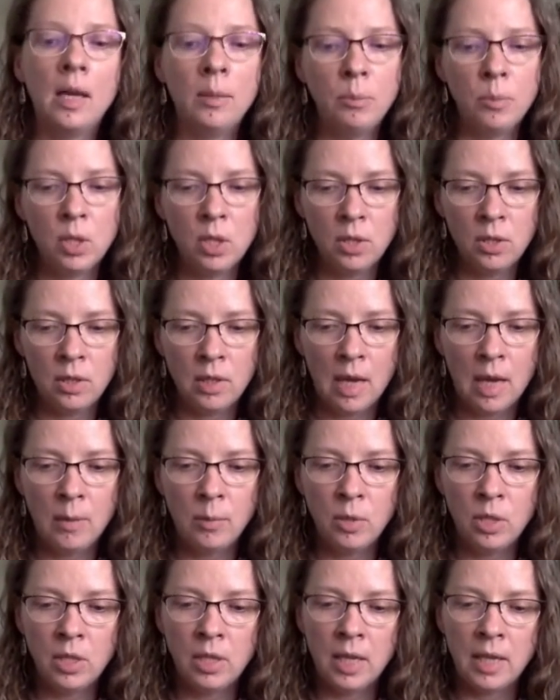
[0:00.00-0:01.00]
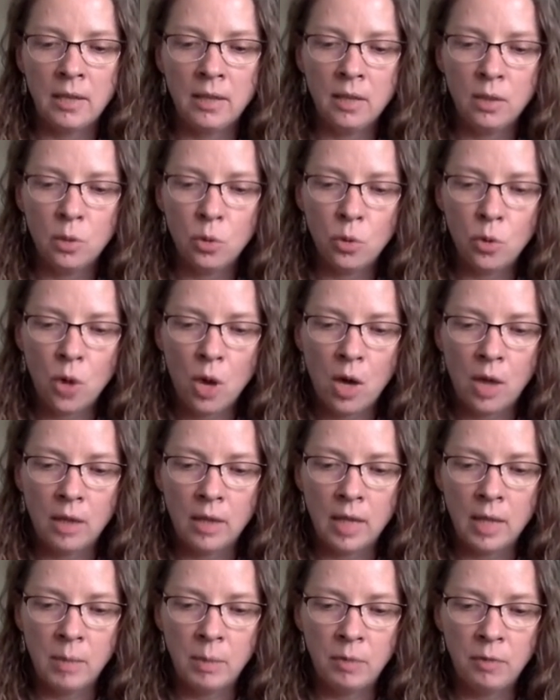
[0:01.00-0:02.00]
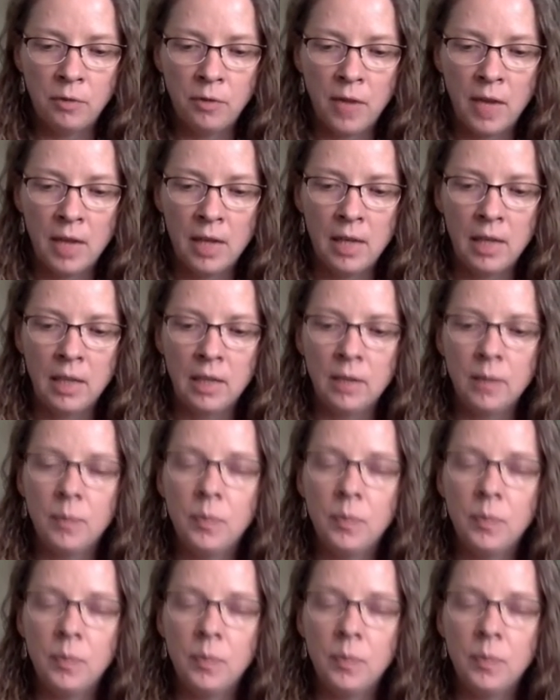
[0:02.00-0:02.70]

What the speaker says: I'm just had this thought, I'm a failure.